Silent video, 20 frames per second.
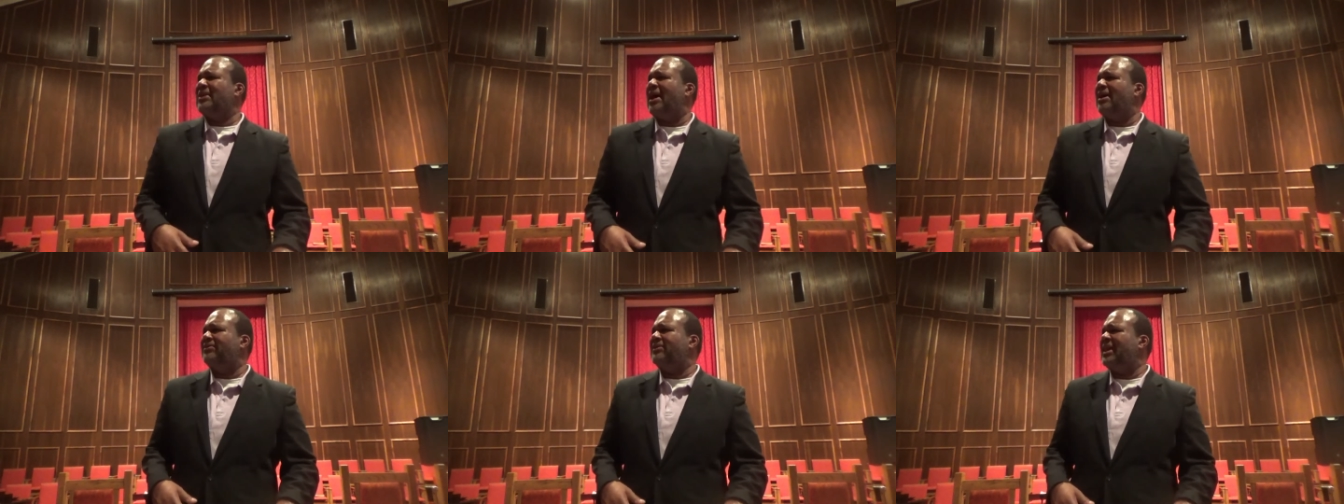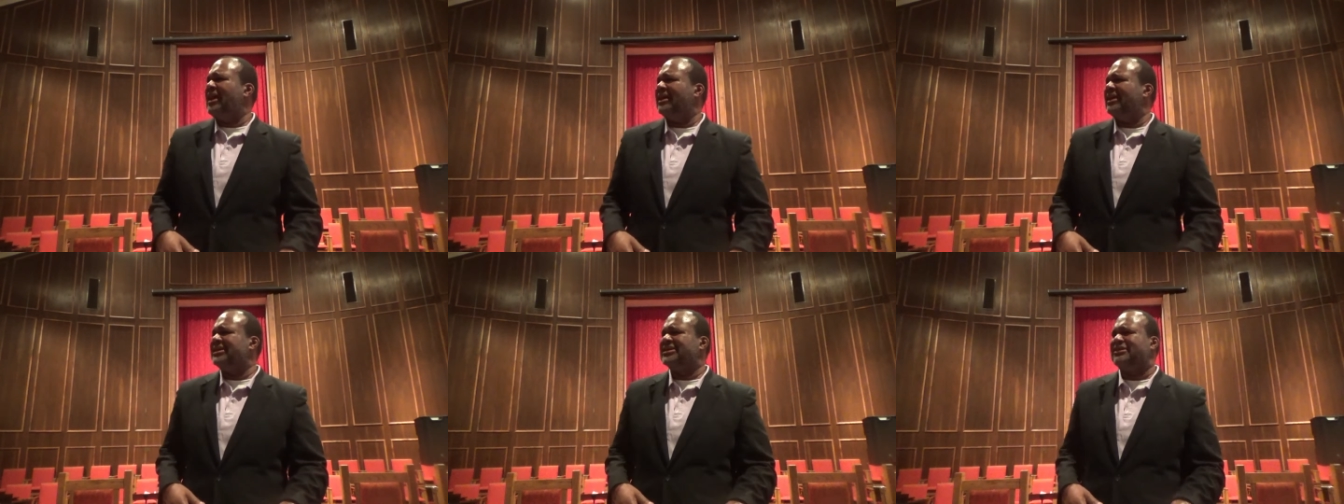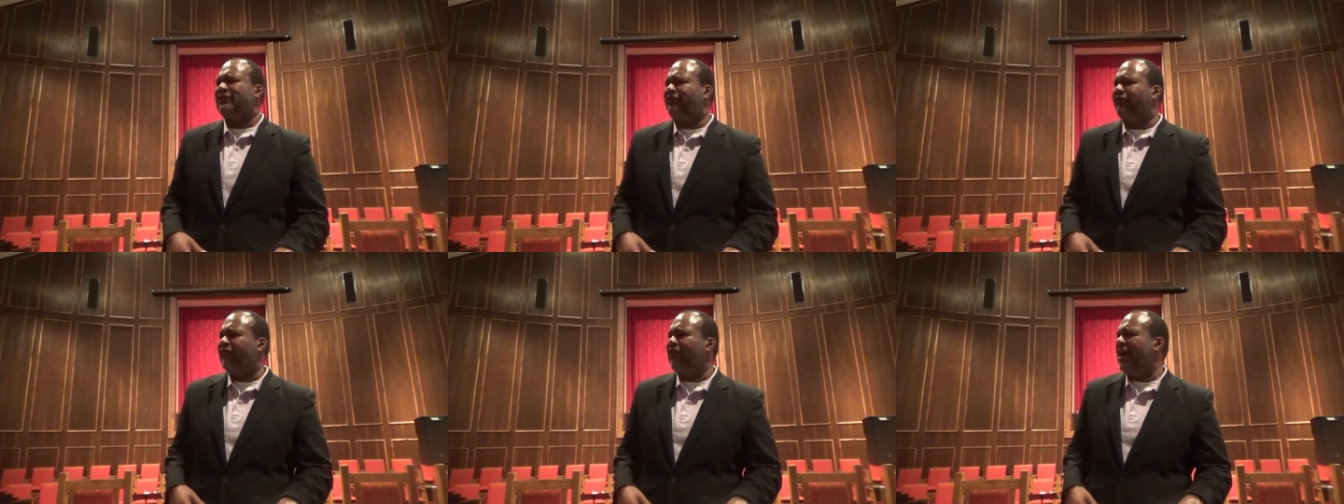out there
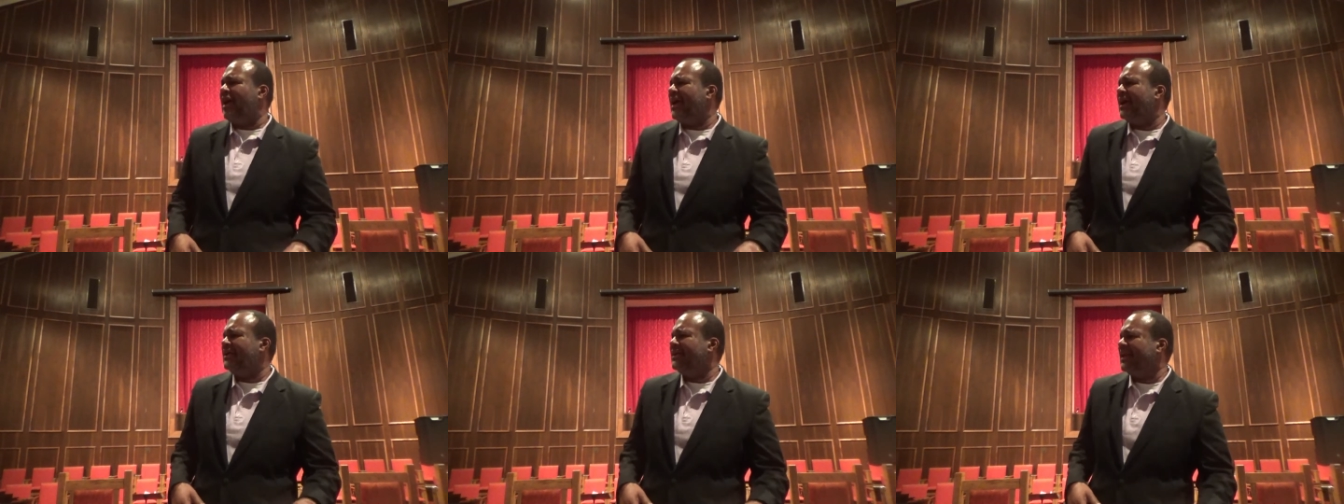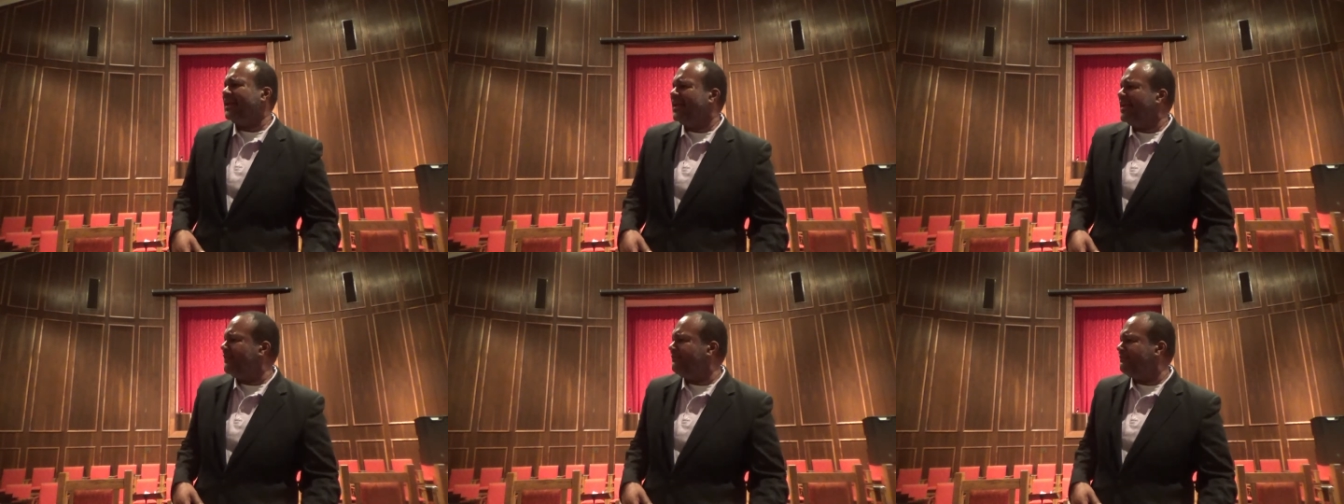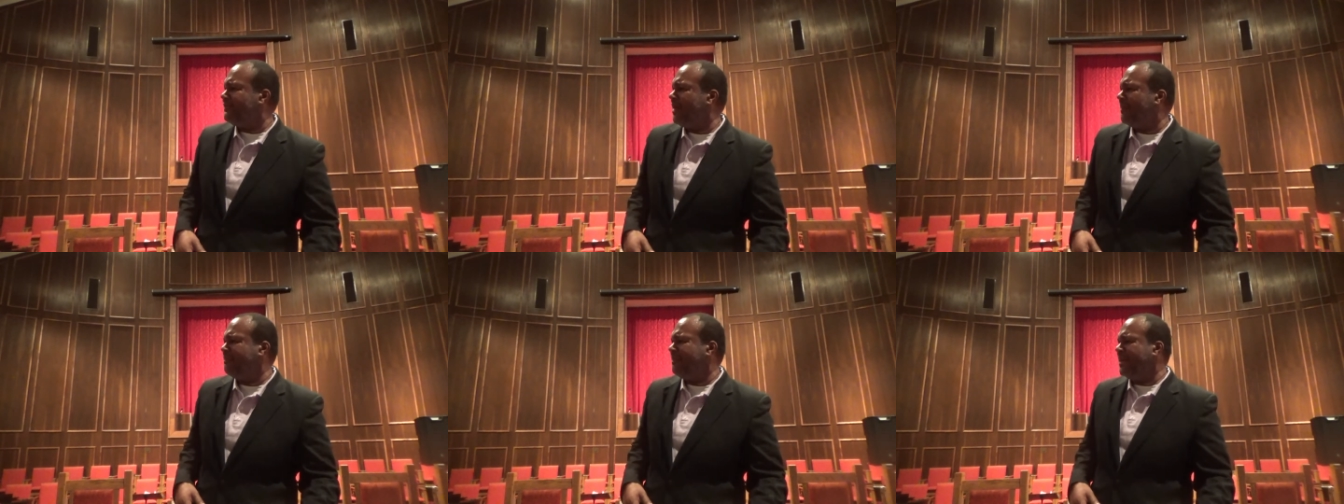that's afraid to
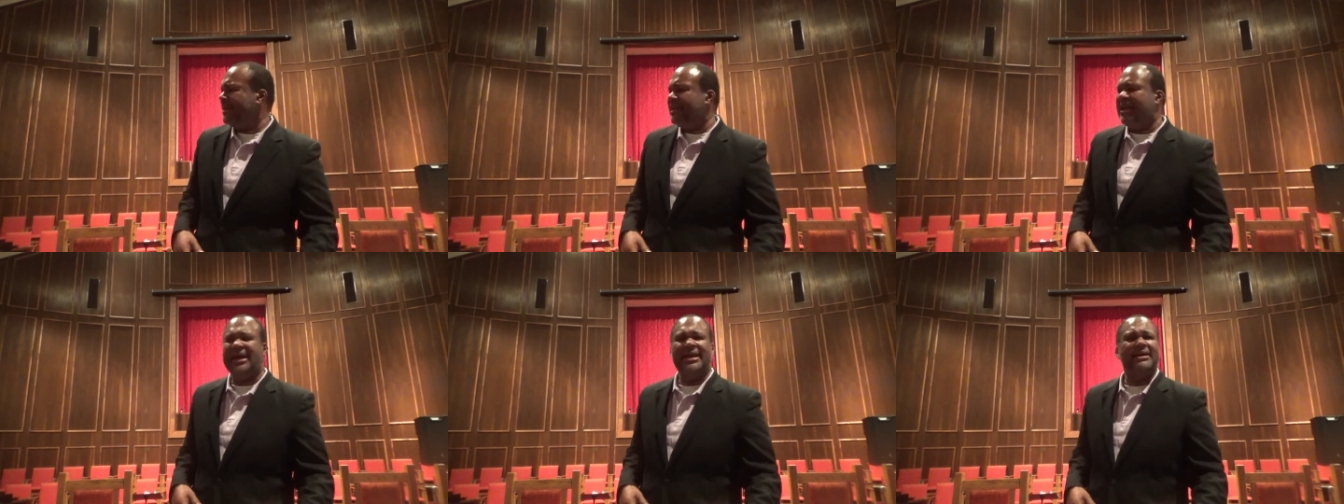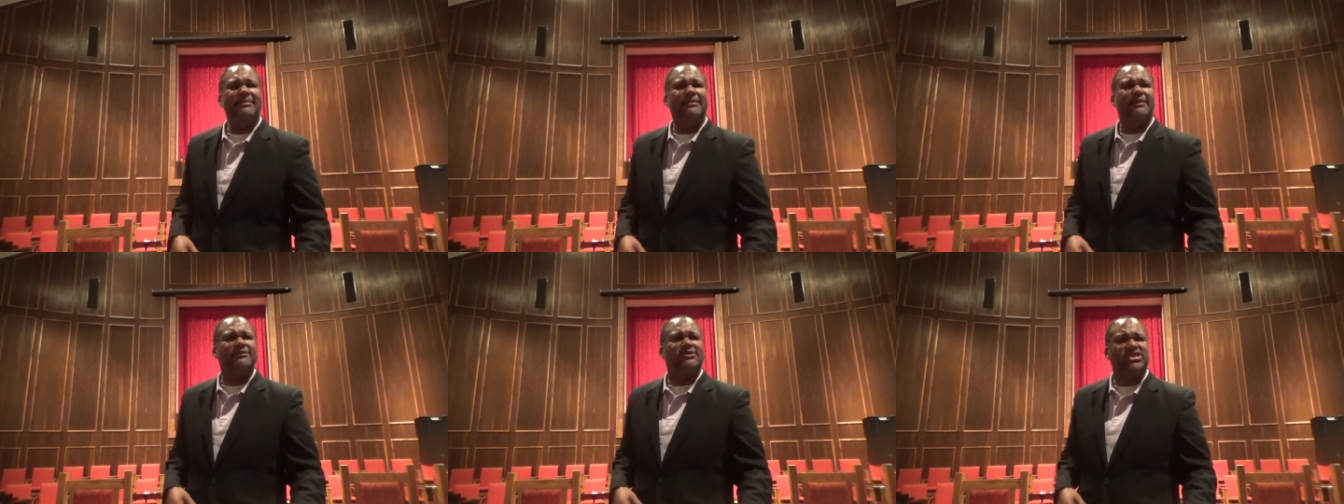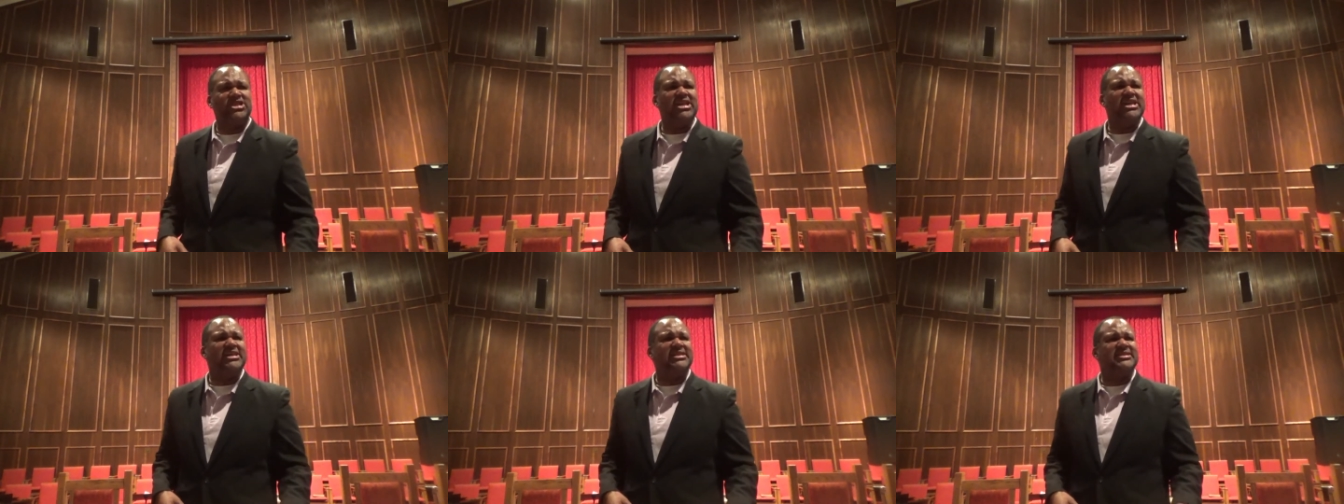lift up the name of
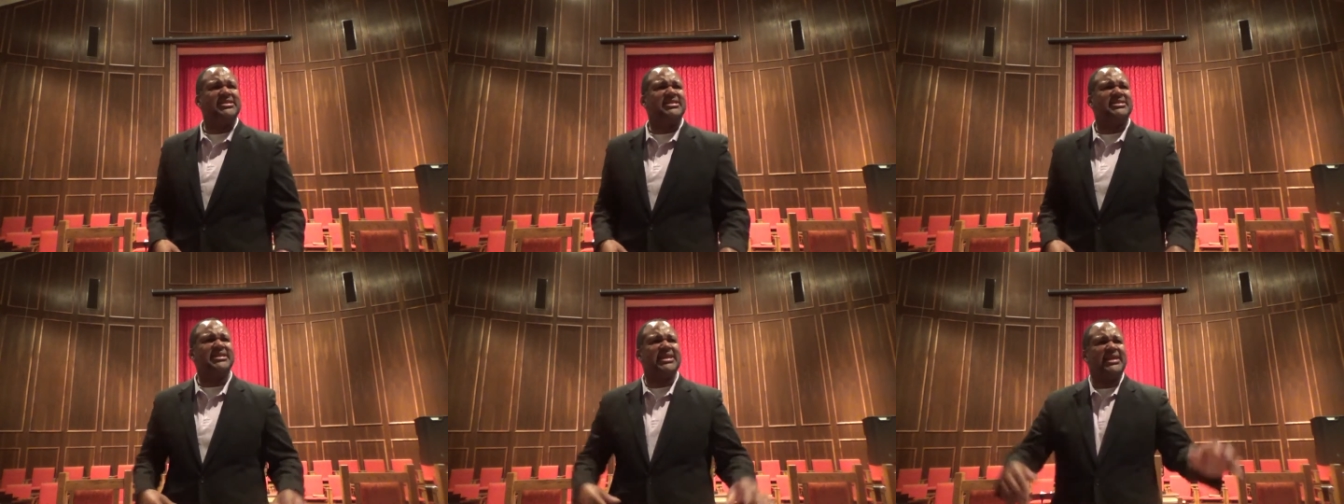Jesus,